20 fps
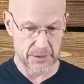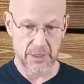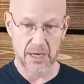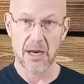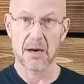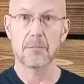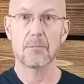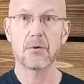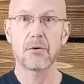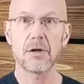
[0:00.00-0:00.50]
just
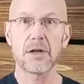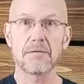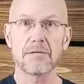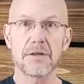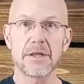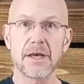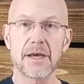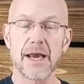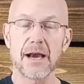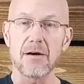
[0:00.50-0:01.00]
kind of pulled
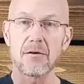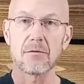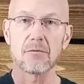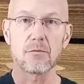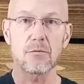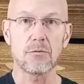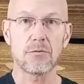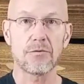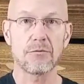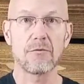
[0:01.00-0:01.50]
everything out.
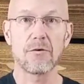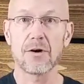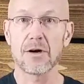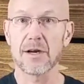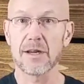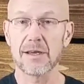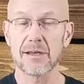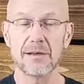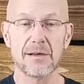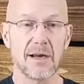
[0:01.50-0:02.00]
We're
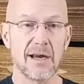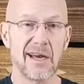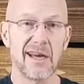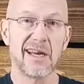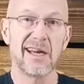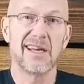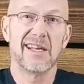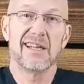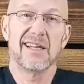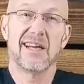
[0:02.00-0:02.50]
throwing it in.
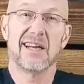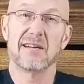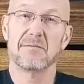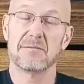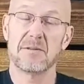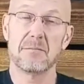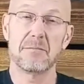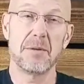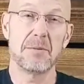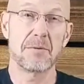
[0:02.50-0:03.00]

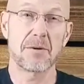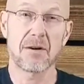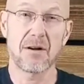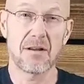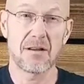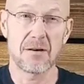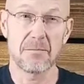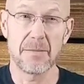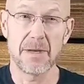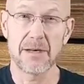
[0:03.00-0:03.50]
Some people
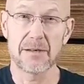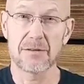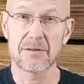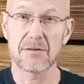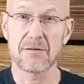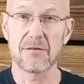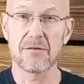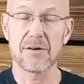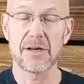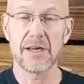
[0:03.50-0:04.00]
call it a
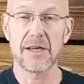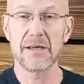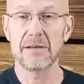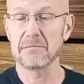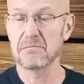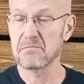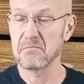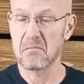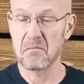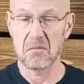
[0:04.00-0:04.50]

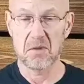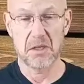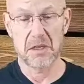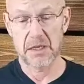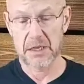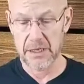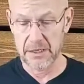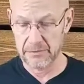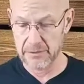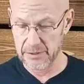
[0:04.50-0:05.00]
minestrone.
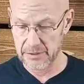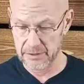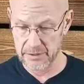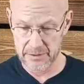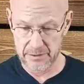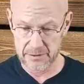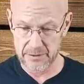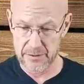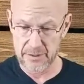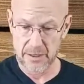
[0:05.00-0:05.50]
This
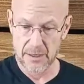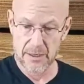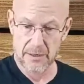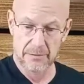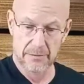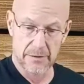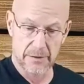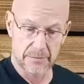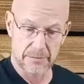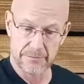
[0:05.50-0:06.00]
is kind
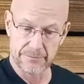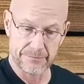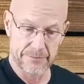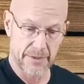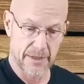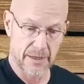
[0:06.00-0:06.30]
of